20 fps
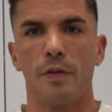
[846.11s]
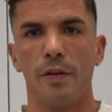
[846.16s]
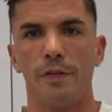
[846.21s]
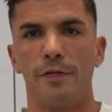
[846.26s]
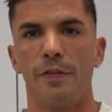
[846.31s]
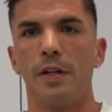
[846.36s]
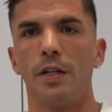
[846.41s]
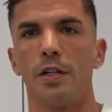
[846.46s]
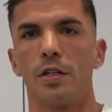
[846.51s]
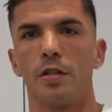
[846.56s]
We
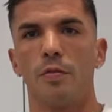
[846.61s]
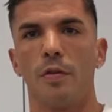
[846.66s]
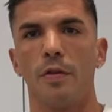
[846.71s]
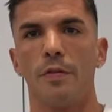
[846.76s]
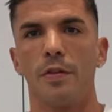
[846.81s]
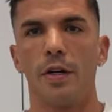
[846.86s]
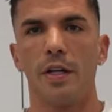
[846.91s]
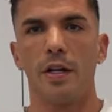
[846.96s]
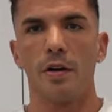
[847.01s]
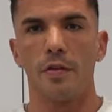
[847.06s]
finished, we
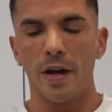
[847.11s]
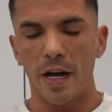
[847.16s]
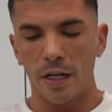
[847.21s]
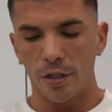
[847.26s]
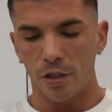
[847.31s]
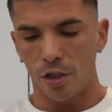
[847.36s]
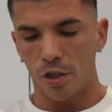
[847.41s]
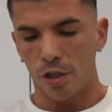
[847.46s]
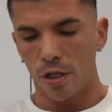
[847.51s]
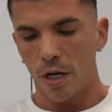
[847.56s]
were in a
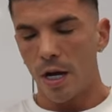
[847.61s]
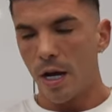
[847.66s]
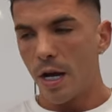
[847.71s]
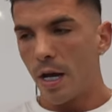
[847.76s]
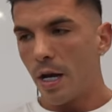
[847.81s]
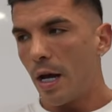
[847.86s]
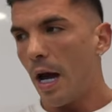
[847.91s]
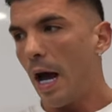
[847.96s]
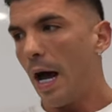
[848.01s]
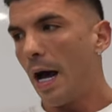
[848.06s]
rush.
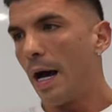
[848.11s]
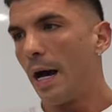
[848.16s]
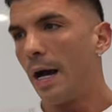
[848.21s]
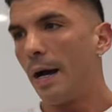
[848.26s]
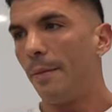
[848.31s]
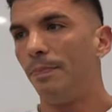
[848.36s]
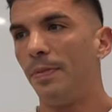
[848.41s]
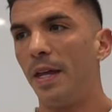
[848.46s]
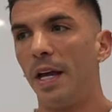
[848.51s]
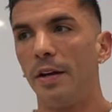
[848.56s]

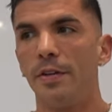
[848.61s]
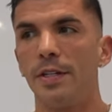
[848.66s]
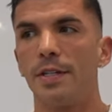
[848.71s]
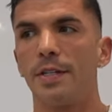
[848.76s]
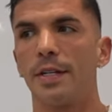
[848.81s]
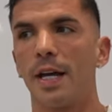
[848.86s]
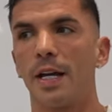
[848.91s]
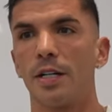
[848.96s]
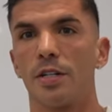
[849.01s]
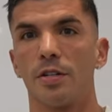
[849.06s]
Uh, they
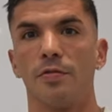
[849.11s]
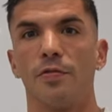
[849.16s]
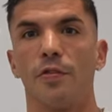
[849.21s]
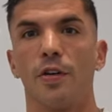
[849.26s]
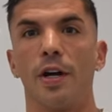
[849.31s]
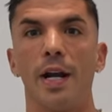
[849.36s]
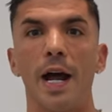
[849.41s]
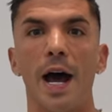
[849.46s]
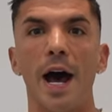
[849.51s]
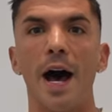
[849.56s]
rescheduled
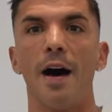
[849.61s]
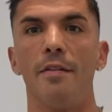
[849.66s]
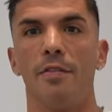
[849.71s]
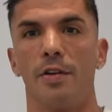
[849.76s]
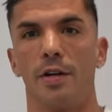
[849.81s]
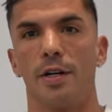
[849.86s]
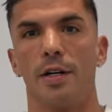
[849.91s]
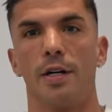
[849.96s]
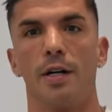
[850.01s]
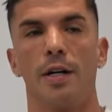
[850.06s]
for an
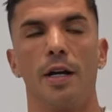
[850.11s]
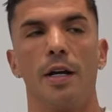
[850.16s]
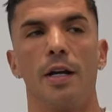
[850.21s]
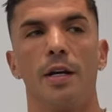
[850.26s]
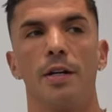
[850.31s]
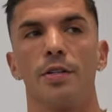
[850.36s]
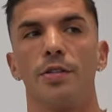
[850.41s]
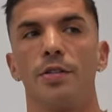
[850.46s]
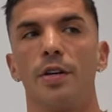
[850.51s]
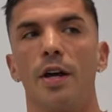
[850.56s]
hour
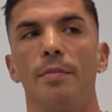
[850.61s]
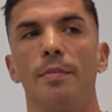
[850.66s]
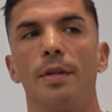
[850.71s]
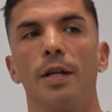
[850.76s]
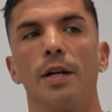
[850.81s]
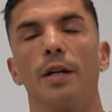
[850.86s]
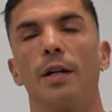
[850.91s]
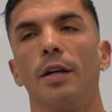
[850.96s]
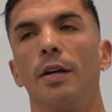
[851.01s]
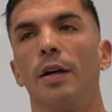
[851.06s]
earlier, so I'm
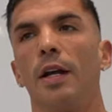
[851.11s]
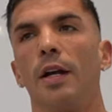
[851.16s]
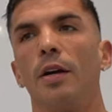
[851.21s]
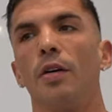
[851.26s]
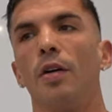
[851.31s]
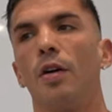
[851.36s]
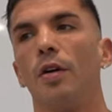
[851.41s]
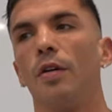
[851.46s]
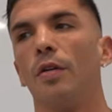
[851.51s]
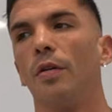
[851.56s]
literally gonna
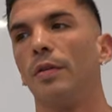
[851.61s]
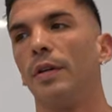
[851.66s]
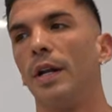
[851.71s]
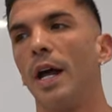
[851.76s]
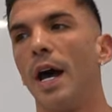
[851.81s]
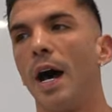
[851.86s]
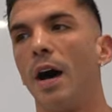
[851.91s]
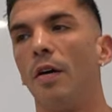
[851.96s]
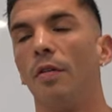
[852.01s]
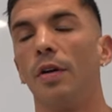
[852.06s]
go
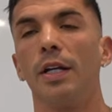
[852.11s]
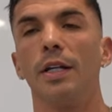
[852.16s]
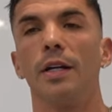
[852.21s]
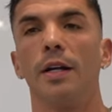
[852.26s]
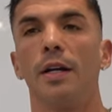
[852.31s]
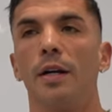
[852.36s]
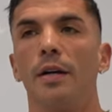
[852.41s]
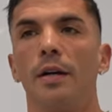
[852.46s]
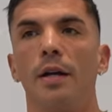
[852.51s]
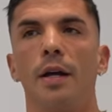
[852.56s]
now
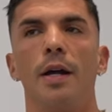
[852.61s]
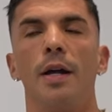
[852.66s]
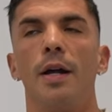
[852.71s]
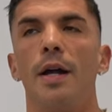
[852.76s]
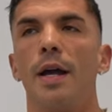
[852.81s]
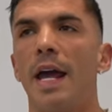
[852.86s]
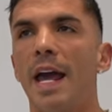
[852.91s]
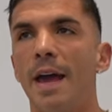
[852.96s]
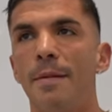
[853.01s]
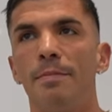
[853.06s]
either
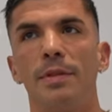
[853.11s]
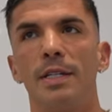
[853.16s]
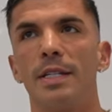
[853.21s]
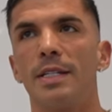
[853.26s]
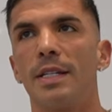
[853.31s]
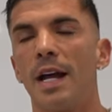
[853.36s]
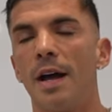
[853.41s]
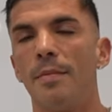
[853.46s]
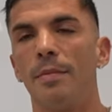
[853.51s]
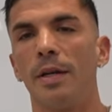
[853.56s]
empty
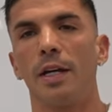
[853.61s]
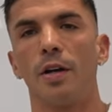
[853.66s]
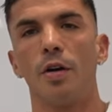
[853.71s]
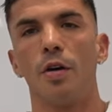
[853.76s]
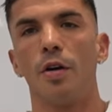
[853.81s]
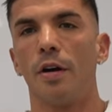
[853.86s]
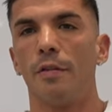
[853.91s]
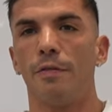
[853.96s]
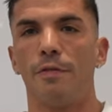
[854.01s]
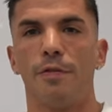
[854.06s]
stomach
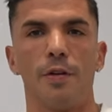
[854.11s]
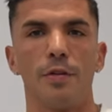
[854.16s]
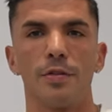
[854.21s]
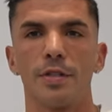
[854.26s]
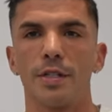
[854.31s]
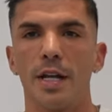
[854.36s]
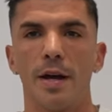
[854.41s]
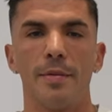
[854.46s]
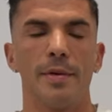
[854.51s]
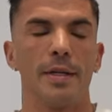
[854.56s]
or a full
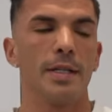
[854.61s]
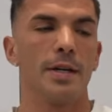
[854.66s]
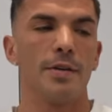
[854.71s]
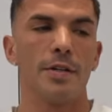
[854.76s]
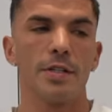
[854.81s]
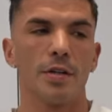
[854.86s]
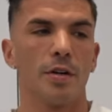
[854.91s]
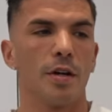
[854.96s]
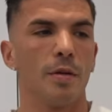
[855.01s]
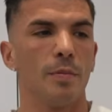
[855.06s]
stomach. There
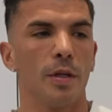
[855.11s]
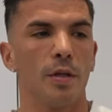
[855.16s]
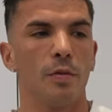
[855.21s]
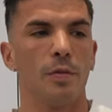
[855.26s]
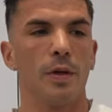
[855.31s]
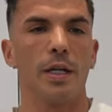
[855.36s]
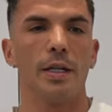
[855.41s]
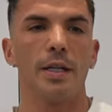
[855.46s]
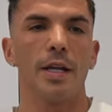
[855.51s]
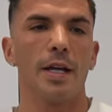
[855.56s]
is no in
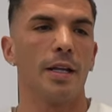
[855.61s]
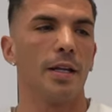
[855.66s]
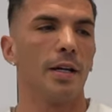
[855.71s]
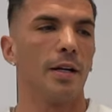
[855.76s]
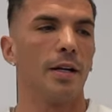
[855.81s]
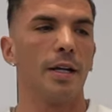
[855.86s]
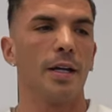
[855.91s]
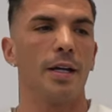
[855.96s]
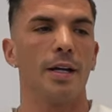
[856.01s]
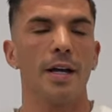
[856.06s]
between. They
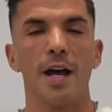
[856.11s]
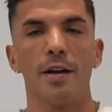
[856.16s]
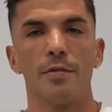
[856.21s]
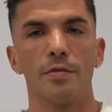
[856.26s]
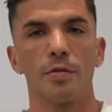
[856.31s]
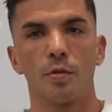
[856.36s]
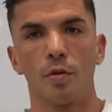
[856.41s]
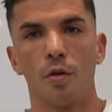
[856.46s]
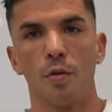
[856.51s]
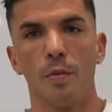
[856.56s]
literally kind of
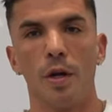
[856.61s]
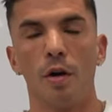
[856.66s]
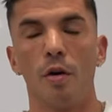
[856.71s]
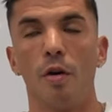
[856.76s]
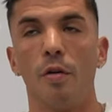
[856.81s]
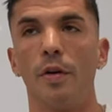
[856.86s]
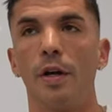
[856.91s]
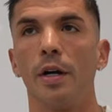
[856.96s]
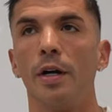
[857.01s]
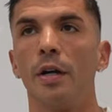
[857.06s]
screw me
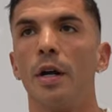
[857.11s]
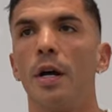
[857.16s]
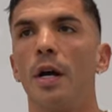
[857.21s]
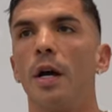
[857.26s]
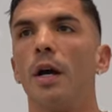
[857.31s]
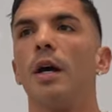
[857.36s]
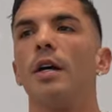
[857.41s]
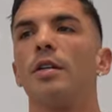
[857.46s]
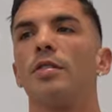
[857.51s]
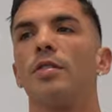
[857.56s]
over.
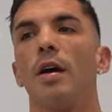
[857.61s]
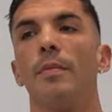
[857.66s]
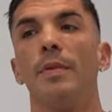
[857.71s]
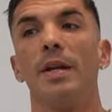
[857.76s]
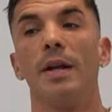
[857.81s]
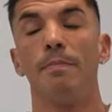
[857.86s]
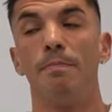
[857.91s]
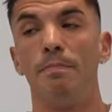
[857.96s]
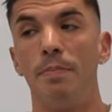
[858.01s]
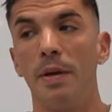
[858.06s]
So I'm
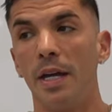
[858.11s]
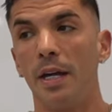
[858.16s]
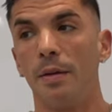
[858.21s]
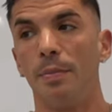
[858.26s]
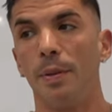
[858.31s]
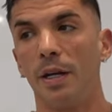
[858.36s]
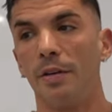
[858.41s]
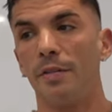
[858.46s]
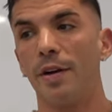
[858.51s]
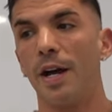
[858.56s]
in a big,
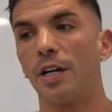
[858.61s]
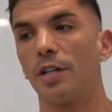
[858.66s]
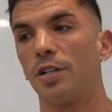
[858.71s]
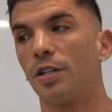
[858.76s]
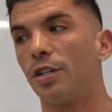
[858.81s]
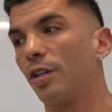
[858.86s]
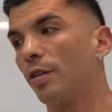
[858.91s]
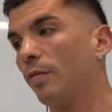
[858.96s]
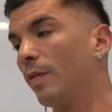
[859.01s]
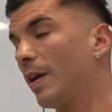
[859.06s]
big
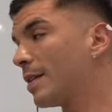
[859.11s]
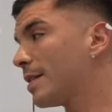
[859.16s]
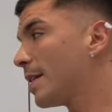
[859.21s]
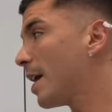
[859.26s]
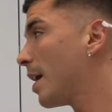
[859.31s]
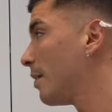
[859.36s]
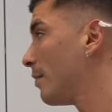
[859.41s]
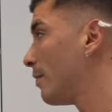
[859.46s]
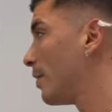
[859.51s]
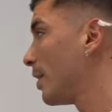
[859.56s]
rush. We are
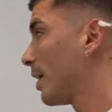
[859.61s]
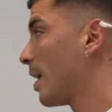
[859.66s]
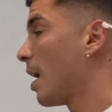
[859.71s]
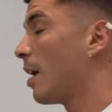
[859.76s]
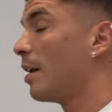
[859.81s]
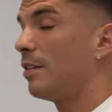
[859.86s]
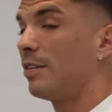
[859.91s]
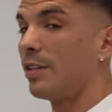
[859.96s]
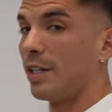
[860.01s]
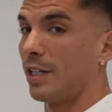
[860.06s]
starting
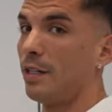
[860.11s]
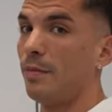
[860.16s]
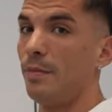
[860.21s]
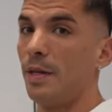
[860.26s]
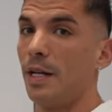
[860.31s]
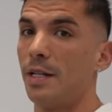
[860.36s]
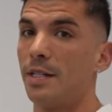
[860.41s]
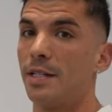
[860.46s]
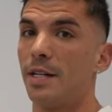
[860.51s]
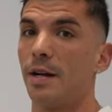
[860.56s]
workout in thirty
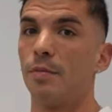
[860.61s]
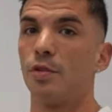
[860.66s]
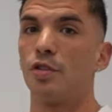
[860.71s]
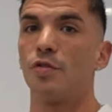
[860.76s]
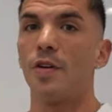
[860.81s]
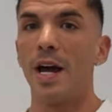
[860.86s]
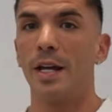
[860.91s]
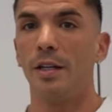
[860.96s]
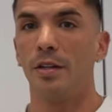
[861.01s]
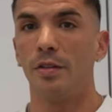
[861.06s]
minutes, and I'm
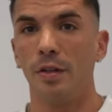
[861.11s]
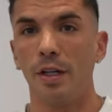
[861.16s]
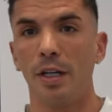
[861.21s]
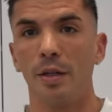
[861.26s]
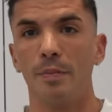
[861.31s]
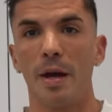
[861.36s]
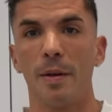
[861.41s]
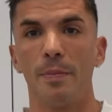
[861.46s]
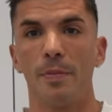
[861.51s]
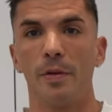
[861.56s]
trying to
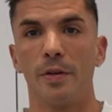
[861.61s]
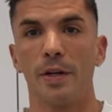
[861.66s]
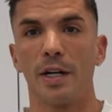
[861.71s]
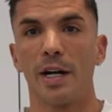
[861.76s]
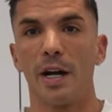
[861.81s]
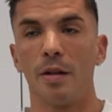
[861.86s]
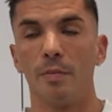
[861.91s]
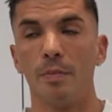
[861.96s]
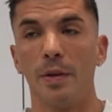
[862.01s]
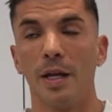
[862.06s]
eat my
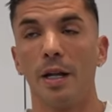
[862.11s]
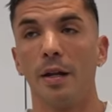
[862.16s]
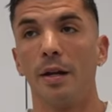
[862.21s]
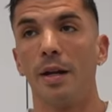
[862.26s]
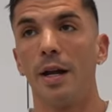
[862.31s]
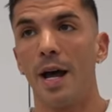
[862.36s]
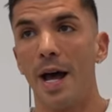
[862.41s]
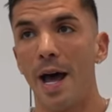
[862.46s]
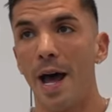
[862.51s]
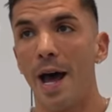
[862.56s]
pre-workout meal on
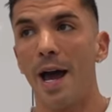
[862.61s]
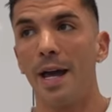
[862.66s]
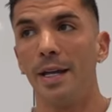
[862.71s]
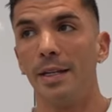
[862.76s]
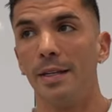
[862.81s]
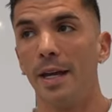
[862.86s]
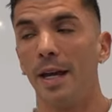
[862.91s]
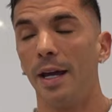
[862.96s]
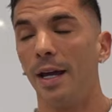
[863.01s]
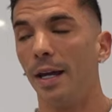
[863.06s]
a high
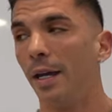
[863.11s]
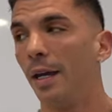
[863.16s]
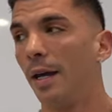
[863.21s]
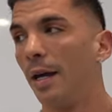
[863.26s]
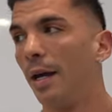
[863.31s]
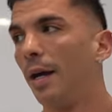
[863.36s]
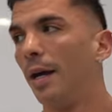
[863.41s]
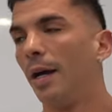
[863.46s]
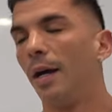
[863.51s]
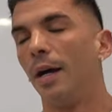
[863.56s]

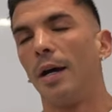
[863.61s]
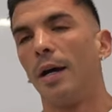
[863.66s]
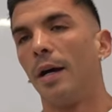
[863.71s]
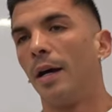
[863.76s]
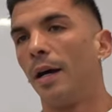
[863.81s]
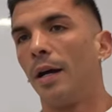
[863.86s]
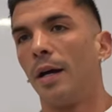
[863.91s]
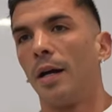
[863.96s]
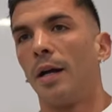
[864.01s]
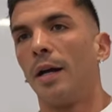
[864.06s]
day.
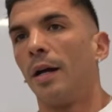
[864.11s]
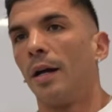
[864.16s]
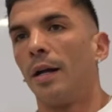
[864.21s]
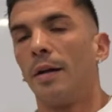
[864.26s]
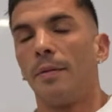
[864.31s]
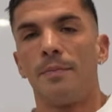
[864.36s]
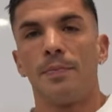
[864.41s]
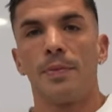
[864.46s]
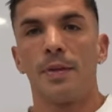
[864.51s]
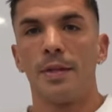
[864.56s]

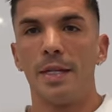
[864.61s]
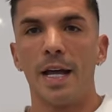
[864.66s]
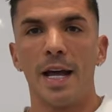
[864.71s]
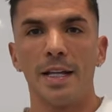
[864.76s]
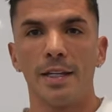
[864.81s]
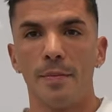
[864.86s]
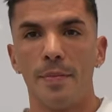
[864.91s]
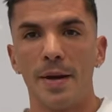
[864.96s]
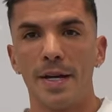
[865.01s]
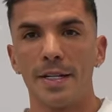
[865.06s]
Not
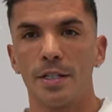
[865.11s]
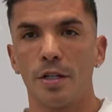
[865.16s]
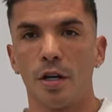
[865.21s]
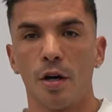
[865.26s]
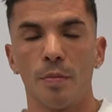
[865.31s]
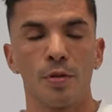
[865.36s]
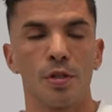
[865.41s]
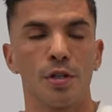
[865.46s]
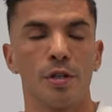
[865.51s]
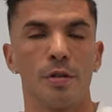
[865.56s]
the best
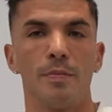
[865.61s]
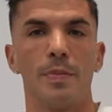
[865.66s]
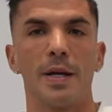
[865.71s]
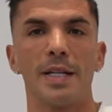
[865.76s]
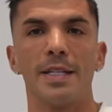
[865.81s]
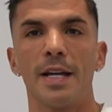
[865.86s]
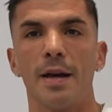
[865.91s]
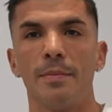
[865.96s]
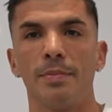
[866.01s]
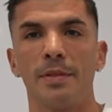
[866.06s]
option,
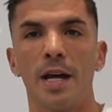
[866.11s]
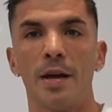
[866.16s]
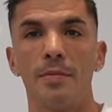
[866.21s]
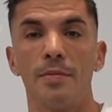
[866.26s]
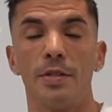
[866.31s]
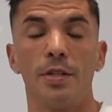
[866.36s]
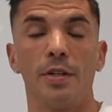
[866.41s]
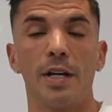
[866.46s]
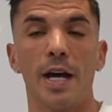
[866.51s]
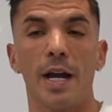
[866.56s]
but
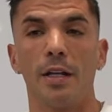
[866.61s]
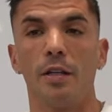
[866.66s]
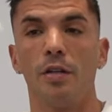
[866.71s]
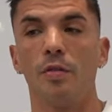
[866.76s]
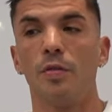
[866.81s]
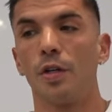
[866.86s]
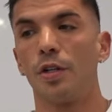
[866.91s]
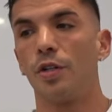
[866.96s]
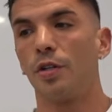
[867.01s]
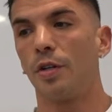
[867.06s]
sometimes you gotta
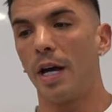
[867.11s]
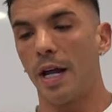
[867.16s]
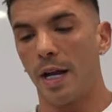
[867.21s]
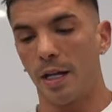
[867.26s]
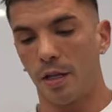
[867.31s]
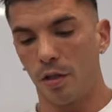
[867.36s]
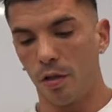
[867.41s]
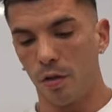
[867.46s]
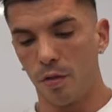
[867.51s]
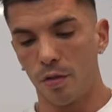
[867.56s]
do what you
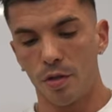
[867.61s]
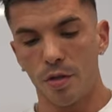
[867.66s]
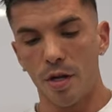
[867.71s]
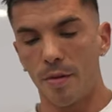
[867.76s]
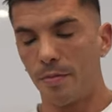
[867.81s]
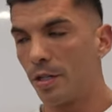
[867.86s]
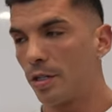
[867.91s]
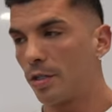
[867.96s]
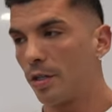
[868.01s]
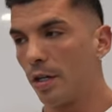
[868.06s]
gotta do. So
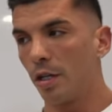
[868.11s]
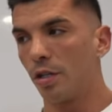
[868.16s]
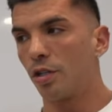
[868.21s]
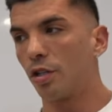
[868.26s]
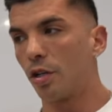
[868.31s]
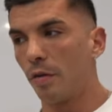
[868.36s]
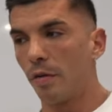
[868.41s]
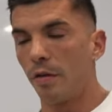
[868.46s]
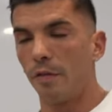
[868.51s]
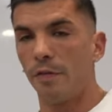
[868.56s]
I'm just gonna
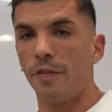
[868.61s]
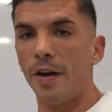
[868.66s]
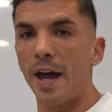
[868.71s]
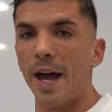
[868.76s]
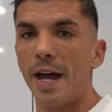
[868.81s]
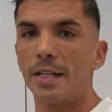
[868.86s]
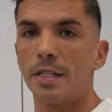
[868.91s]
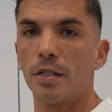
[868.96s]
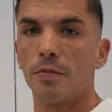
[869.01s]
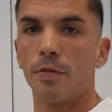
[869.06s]
show you
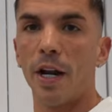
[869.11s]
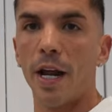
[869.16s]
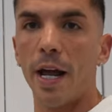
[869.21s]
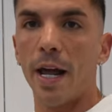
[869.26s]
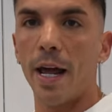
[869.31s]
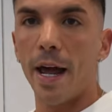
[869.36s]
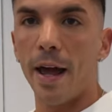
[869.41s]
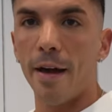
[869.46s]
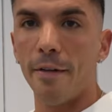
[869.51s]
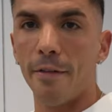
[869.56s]
fast what I
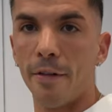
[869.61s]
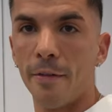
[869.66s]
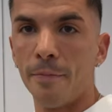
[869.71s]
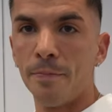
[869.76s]
have.